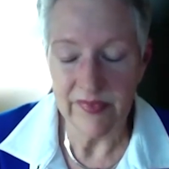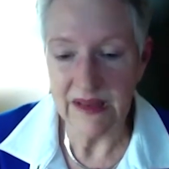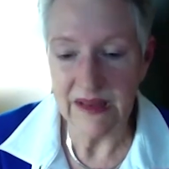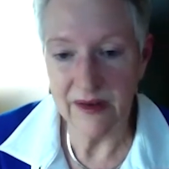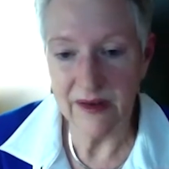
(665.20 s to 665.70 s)

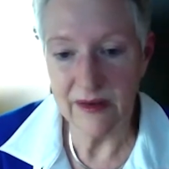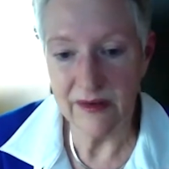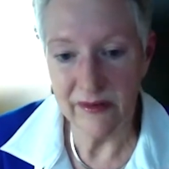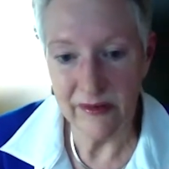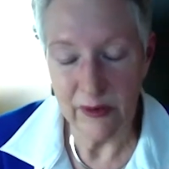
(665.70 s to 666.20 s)
It
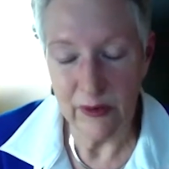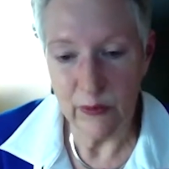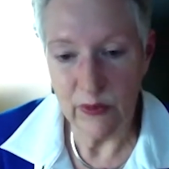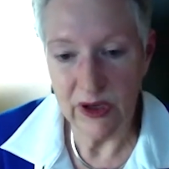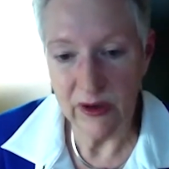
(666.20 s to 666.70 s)
is,
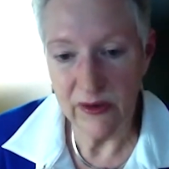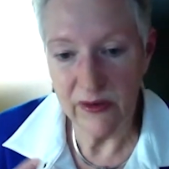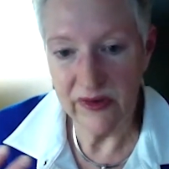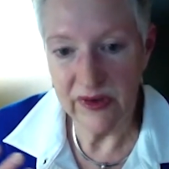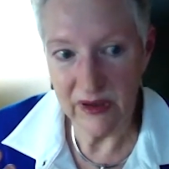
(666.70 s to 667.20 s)
we are
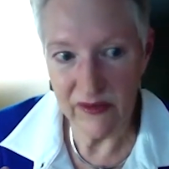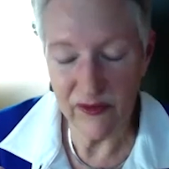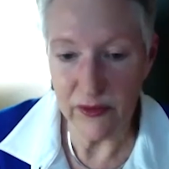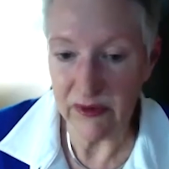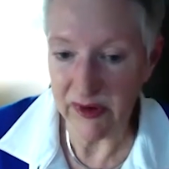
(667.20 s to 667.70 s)
using it
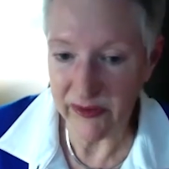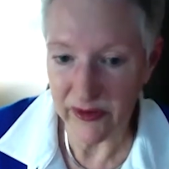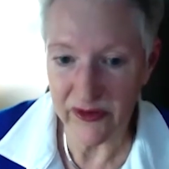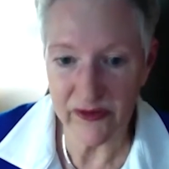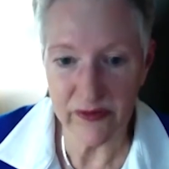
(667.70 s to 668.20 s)
for
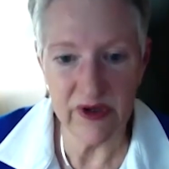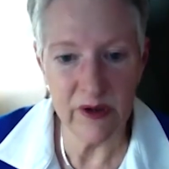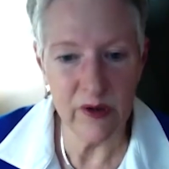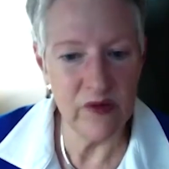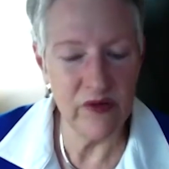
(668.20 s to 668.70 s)
research, we are
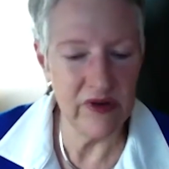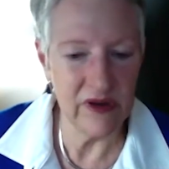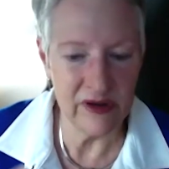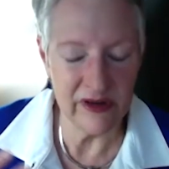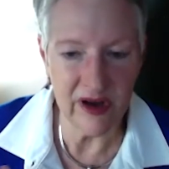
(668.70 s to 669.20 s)
using
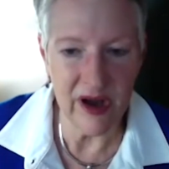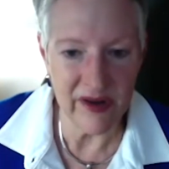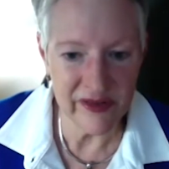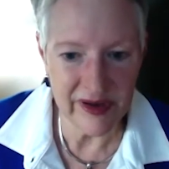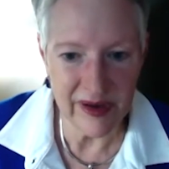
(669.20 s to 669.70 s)
it to
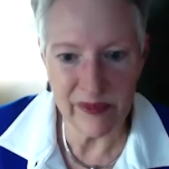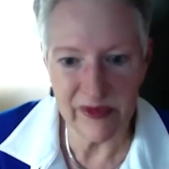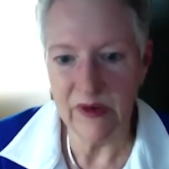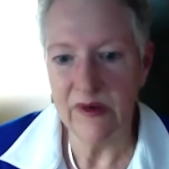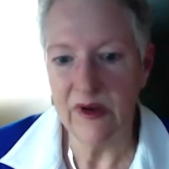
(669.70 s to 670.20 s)
concept,
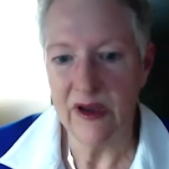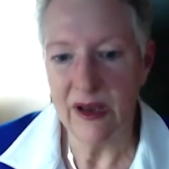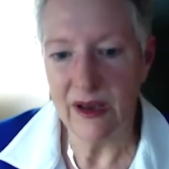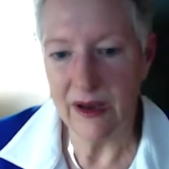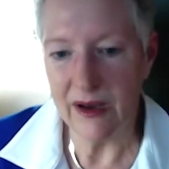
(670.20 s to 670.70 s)

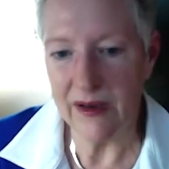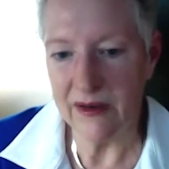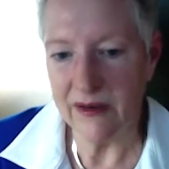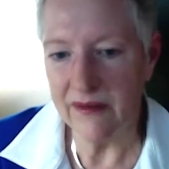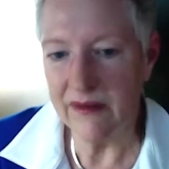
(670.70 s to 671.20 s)
and
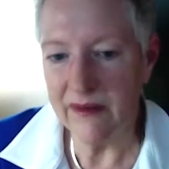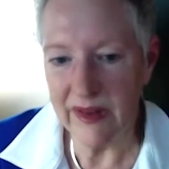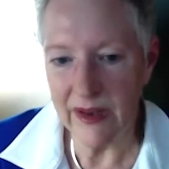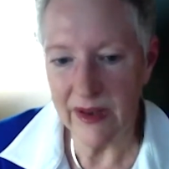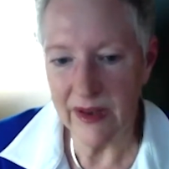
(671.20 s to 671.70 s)

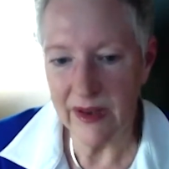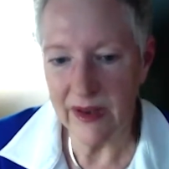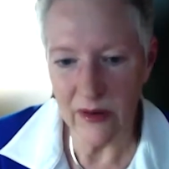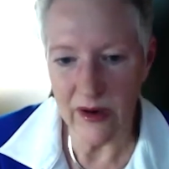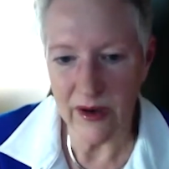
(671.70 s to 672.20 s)
then
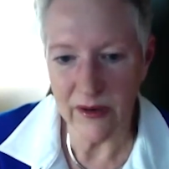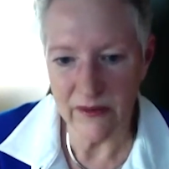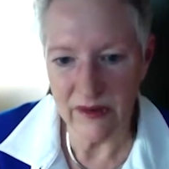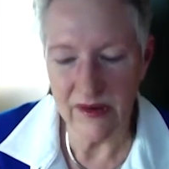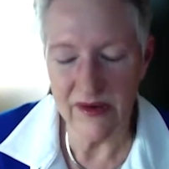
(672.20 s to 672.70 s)
our
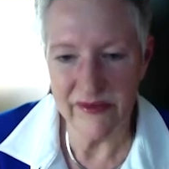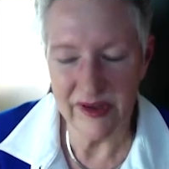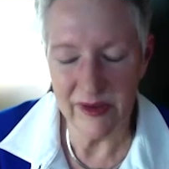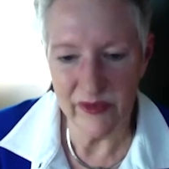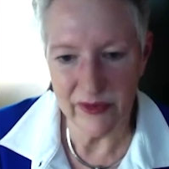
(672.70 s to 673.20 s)
creative
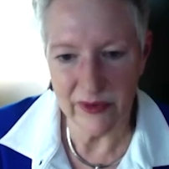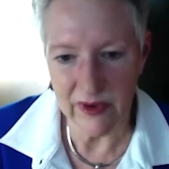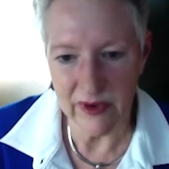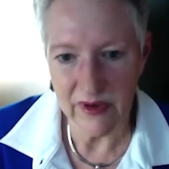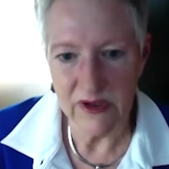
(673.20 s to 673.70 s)
teams
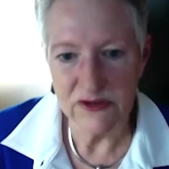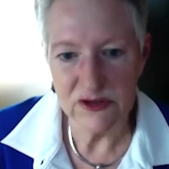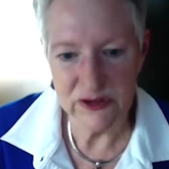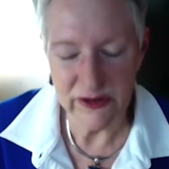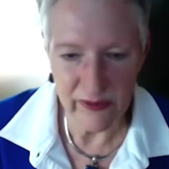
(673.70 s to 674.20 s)
are
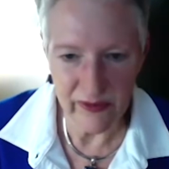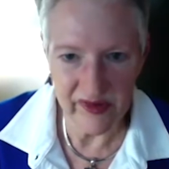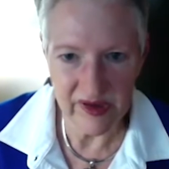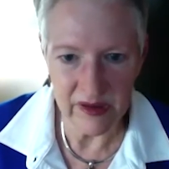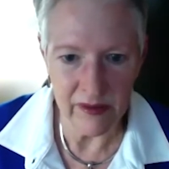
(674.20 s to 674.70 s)

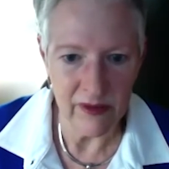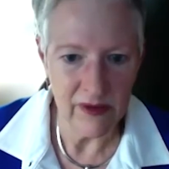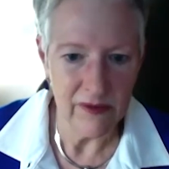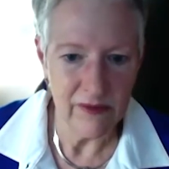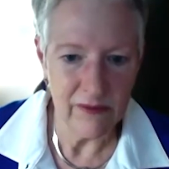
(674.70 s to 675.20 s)
choosing
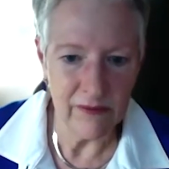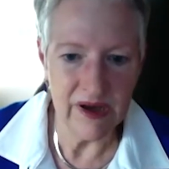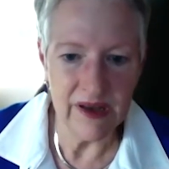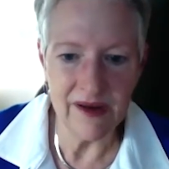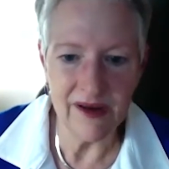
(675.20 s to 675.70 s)

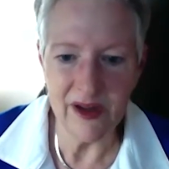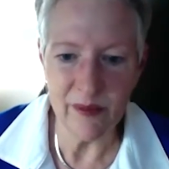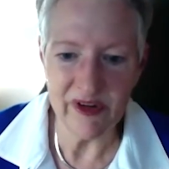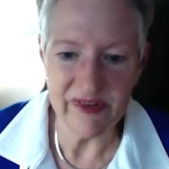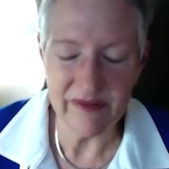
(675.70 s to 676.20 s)
what
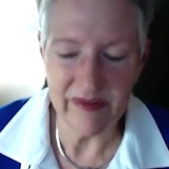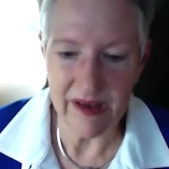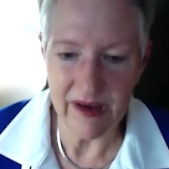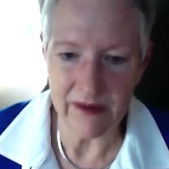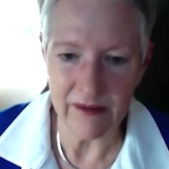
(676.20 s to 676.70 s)
elements of
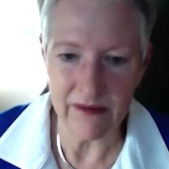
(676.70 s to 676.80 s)
that